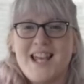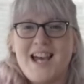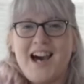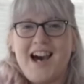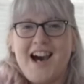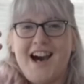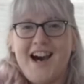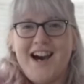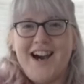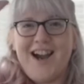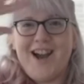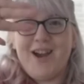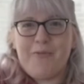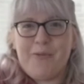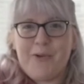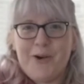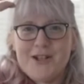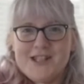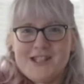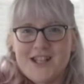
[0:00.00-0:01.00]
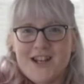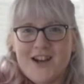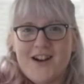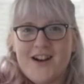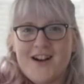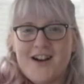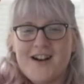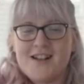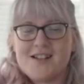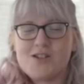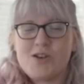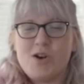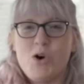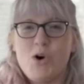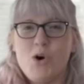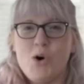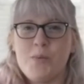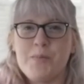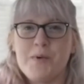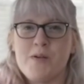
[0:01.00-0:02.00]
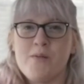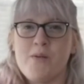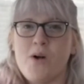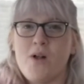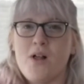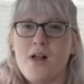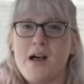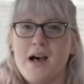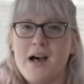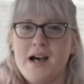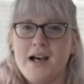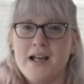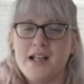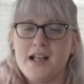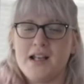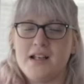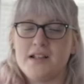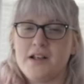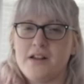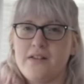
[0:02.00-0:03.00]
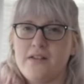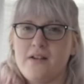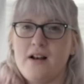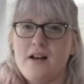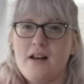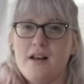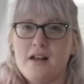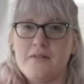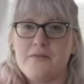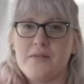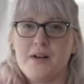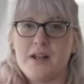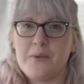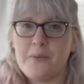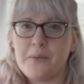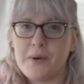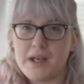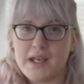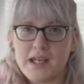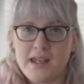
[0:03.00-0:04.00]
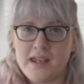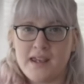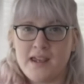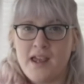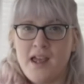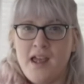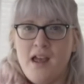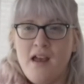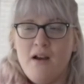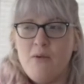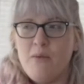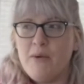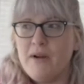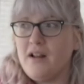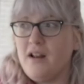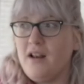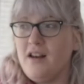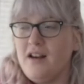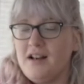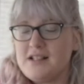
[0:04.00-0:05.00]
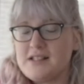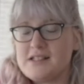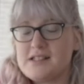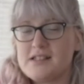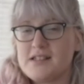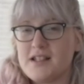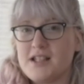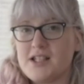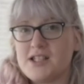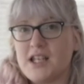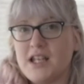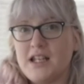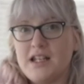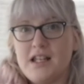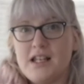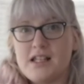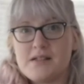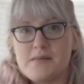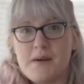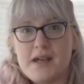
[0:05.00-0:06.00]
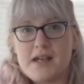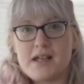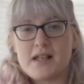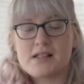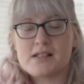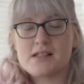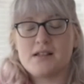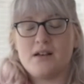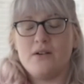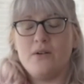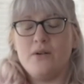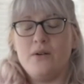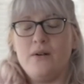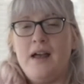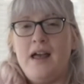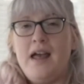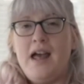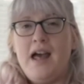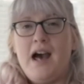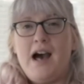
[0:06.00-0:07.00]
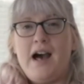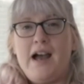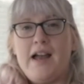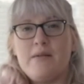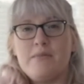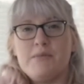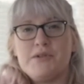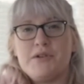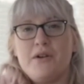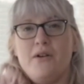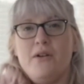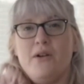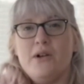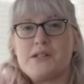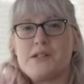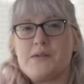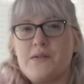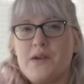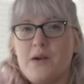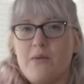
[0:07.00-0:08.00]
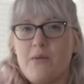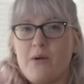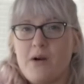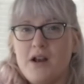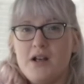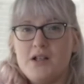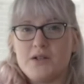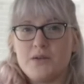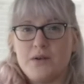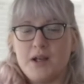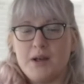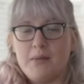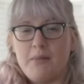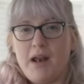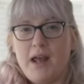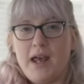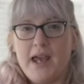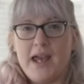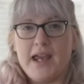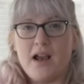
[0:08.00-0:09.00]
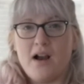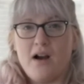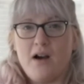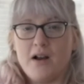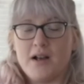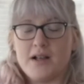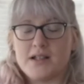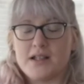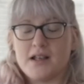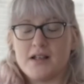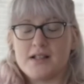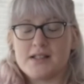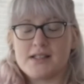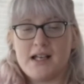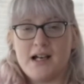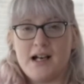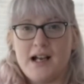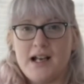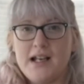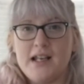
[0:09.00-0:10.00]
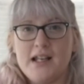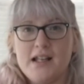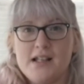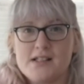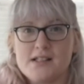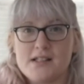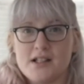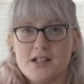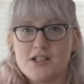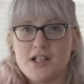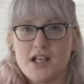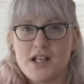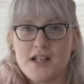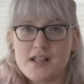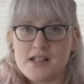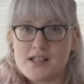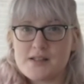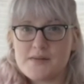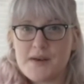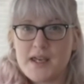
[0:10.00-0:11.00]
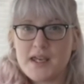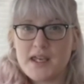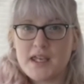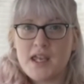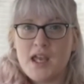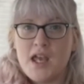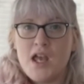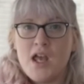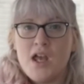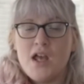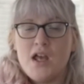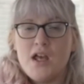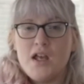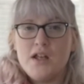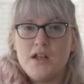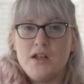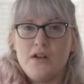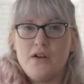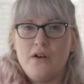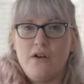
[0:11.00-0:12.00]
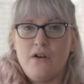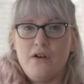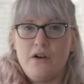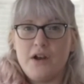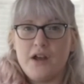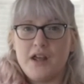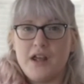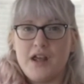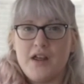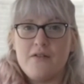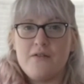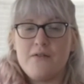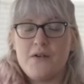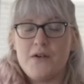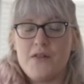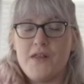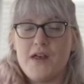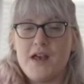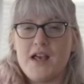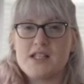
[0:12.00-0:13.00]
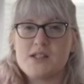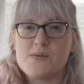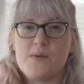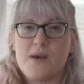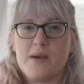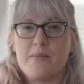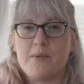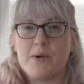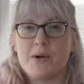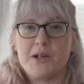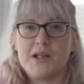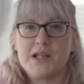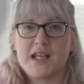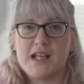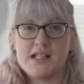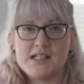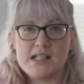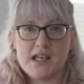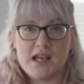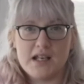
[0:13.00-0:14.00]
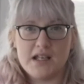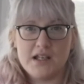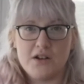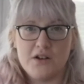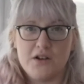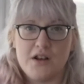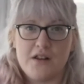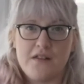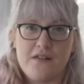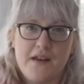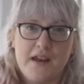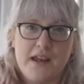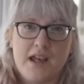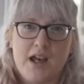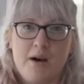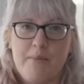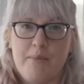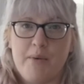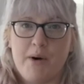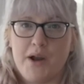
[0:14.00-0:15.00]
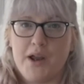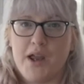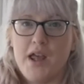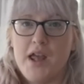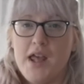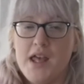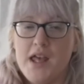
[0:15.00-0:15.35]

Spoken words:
Hi boys and girls, hope you've all had another lovely week. We got lots of sunshine this week, so I am sure lots of you were enjoying playing outside in the sunshine this week. Now, for this week, we're going to continue to think about